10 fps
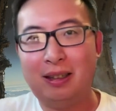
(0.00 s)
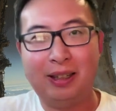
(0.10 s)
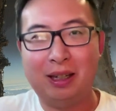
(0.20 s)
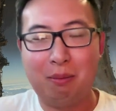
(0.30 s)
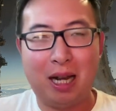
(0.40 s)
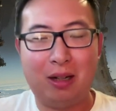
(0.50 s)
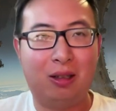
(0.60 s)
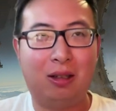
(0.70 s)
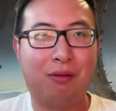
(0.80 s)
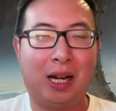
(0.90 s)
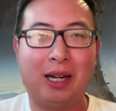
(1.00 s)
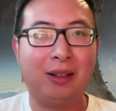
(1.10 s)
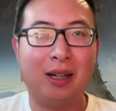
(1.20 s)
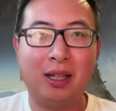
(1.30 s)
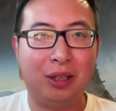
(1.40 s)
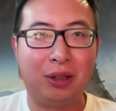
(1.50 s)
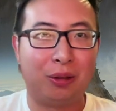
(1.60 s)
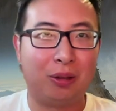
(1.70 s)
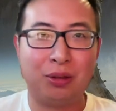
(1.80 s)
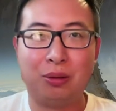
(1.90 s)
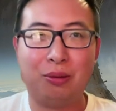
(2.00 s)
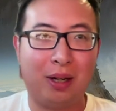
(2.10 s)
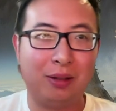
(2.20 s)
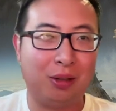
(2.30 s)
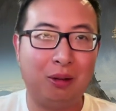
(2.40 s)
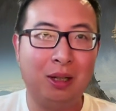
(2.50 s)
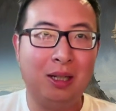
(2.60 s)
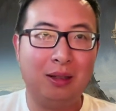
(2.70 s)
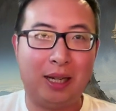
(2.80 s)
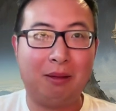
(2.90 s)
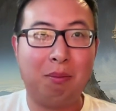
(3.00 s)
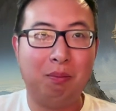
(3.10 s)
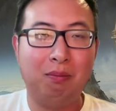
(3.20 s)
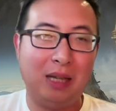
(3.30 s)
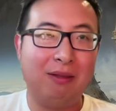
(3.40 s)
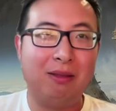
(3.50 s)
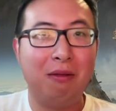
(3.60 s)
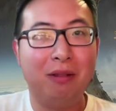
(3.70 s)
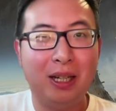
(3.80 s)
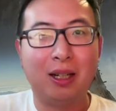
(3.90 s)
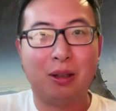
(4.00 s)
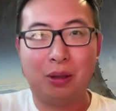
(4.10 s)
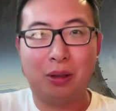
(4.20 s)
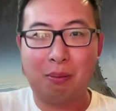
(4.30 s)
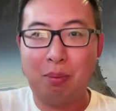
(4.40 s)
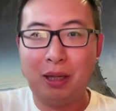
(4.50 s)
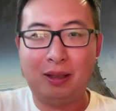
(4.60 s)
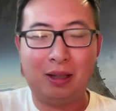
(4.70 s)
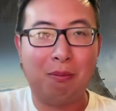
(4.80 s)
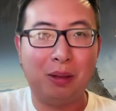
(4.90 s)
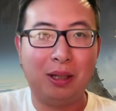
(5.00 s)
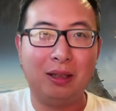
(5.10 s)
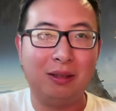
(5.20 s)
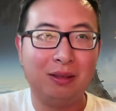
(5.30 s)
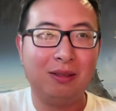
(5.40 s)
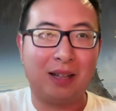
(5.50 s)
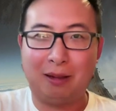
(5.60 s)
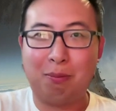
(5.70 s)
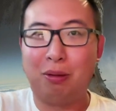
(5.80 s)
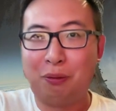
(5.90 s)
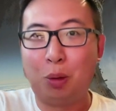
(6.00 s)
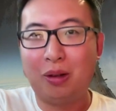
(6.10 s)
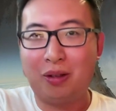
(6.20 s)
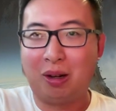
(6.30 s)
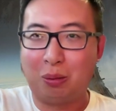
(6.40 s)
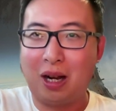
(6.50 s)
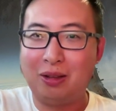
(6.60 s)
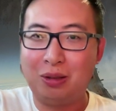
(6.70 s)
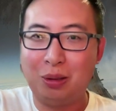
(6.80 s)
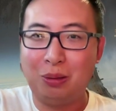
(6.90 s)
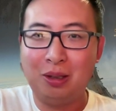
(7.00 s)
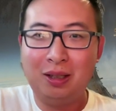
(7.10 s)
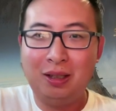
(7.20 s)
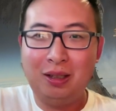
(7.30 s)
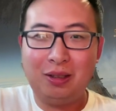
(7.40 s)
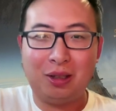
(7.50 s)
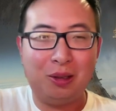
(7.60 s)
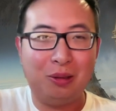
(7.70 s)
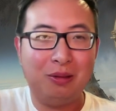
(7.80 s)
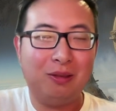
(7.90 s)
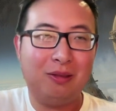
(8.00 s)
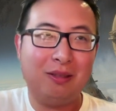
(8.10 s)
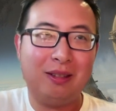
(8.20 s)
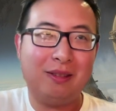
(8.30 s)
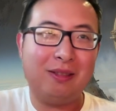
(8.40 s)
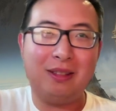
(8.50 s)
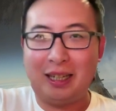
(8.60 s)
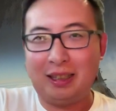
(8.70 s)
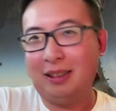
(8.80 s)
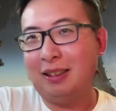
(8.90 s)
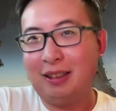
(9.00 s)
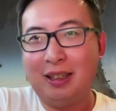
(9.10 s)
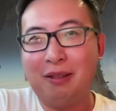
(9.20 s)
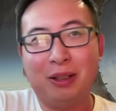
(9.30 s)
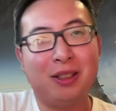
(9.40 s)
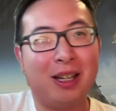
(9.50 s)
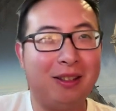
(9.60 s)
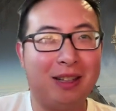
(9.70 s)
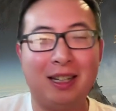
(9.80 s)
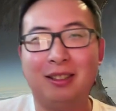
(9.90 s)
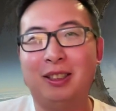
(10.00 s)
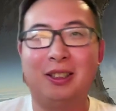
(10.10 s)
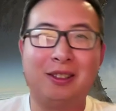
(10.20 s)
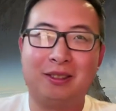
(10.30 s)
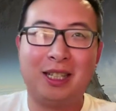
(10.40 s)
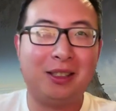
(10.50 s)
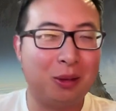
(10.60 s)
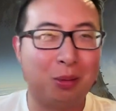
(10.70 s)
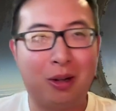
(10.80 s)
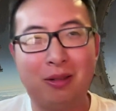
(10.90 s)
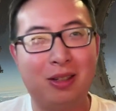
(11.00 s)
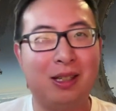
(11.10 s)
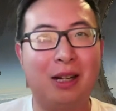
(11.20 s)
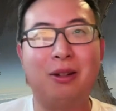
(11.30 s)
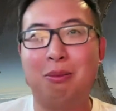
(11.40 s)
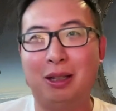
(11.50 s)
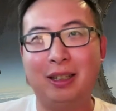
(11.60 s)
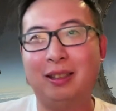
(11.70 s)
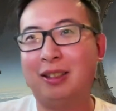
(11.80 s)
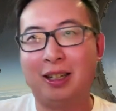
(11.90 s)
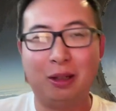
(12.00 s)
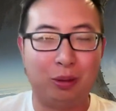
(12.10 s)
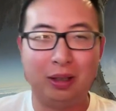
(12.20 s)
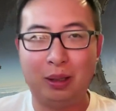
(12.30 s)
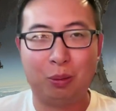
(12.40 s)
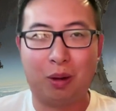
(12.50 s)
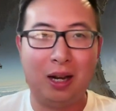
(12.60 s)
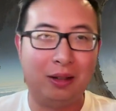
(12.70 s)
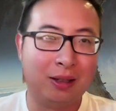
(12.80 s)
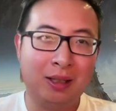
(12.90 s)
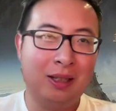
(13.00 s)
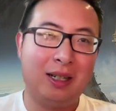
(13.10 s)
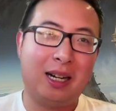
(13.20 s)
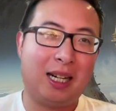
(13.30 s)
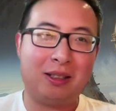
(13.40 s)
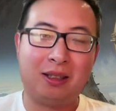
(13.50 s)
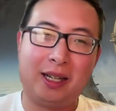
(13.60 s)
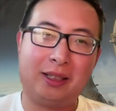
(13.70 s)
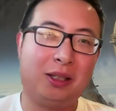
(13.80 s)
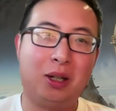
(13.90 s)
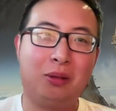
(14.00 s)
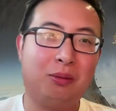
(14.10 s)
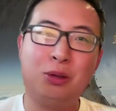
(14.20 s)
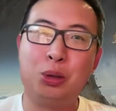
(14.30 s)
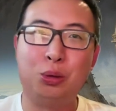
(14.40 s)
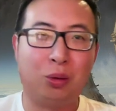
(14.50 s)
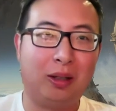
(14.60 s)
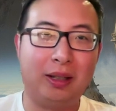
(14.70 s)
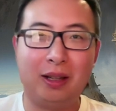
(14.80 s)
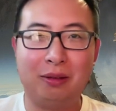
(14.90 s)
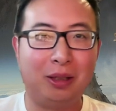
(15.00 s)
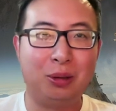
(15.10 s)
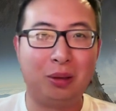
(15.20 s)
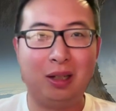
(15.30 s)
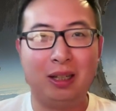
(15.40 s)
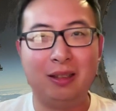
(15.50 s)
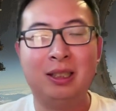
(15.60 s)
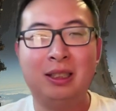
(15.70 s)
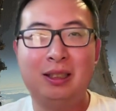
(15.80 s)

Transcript: in a matter of like a year or two, right? So like, and Nvidia was a big company like before their run too. So if you're saying that Tesla's worth 600 billion, can it really run to 2 trillion, 3 trillion?